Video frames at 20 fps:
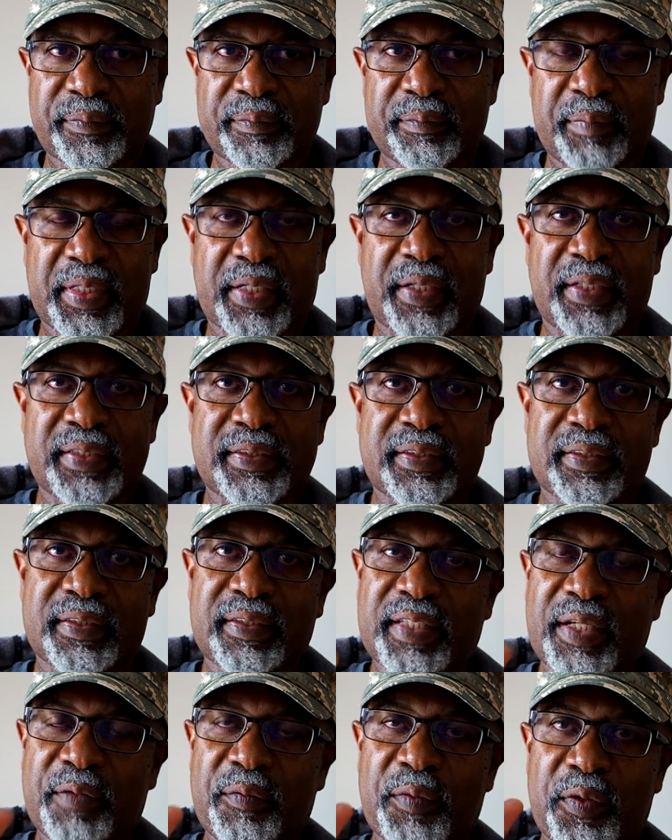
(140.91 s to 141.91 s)
Because
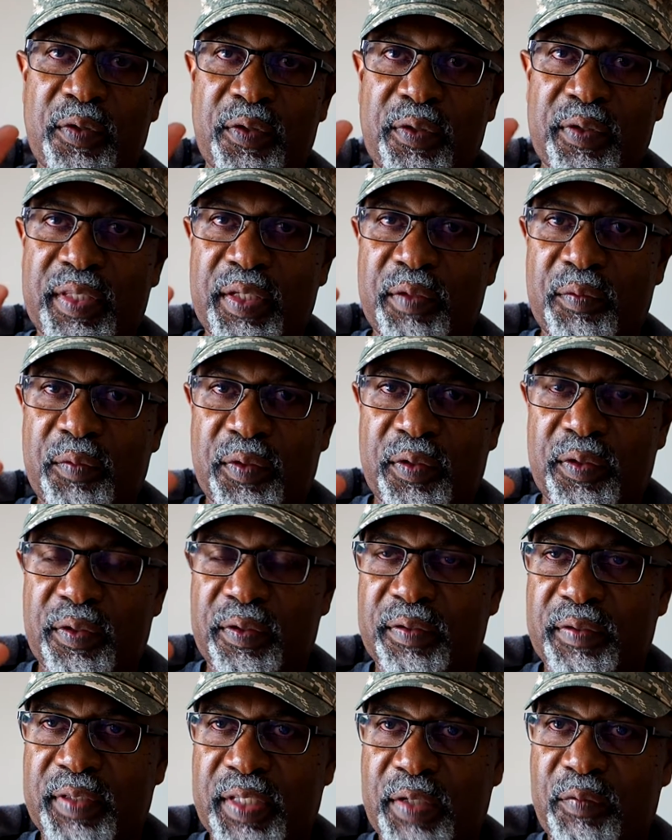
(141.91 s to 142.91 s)
they were
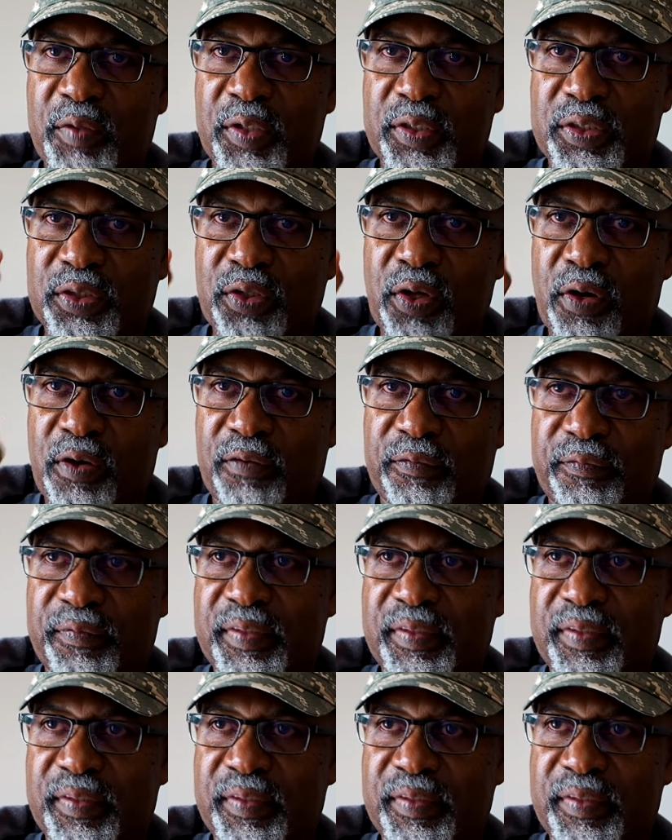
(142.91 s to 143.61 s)
tough.